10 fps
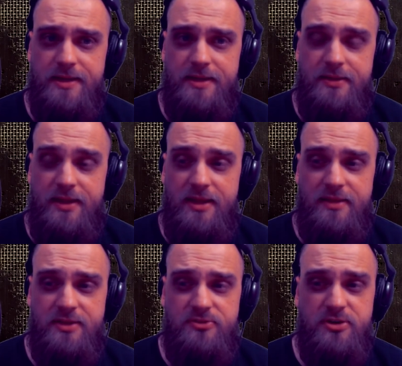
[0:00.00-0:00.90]

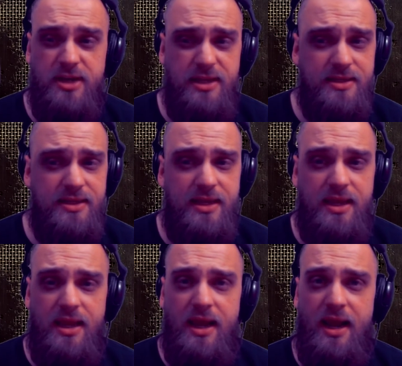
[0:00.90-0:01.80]
they took it,
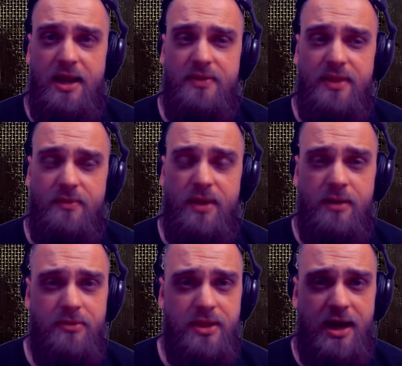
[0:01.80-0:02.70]
and they ran
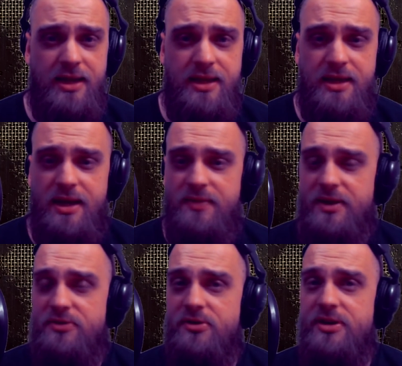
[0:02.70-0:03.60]
with the idea, and they
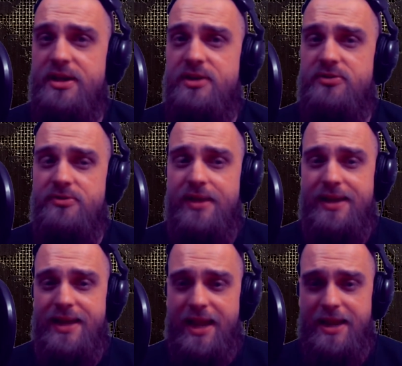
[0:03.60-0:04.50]
turned it into a
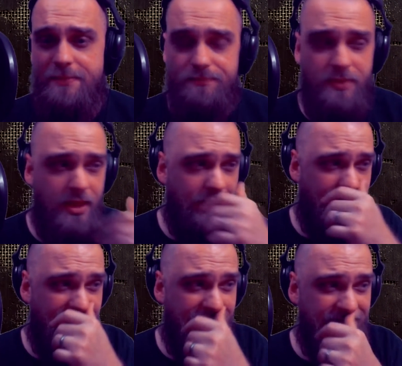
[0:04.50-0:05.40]
game,
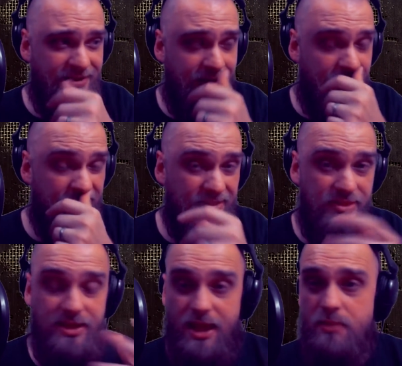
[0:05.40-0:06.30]
and,
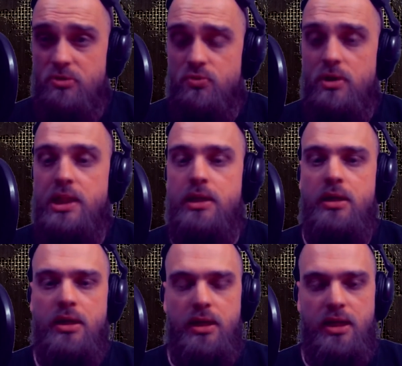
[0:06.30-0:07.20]
the game is really
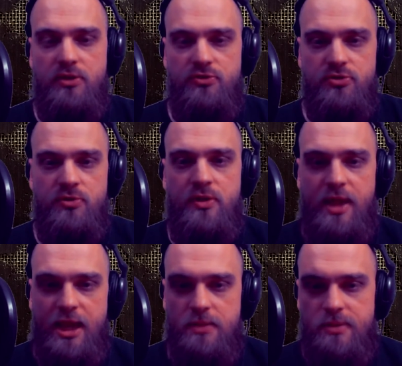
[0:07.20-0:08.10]
good. It is true to the
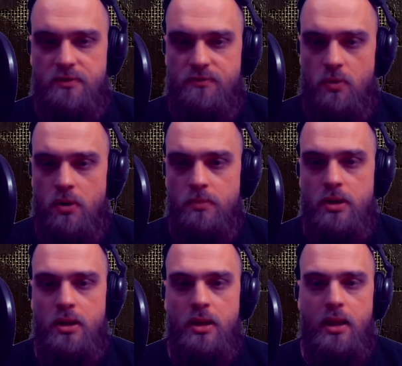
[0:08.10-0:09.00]
8-bit form.
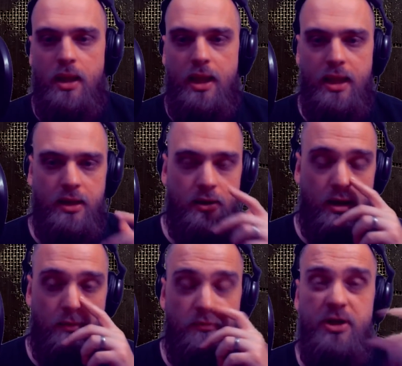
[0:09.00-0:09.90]
And
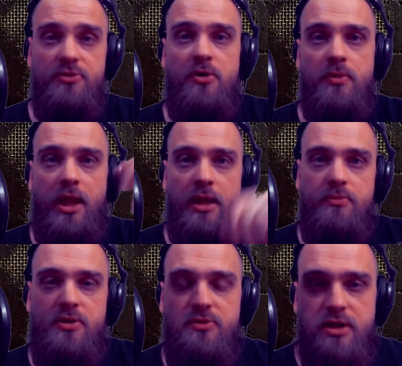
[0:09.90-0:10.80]
Freak Zone Games,
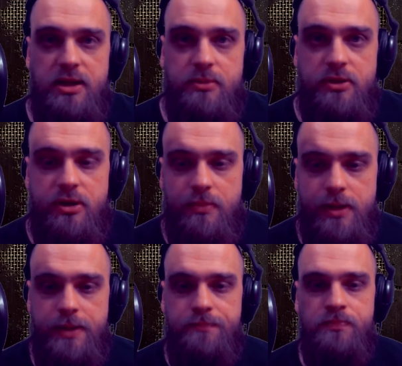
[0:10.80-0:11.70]
that's the name of the
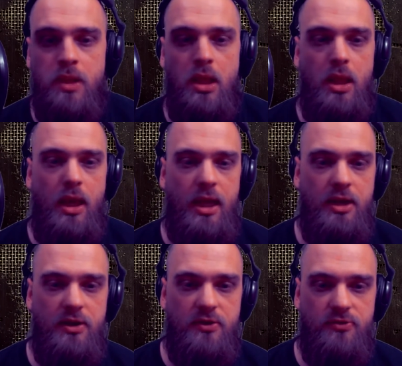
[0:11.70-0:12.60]
company, and it
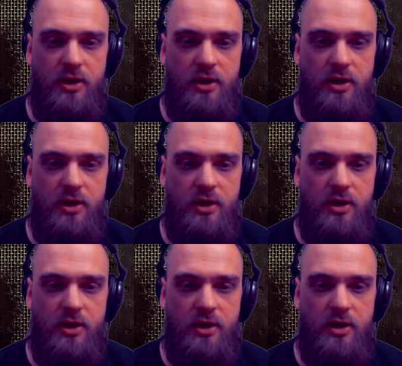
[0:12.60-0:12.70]
is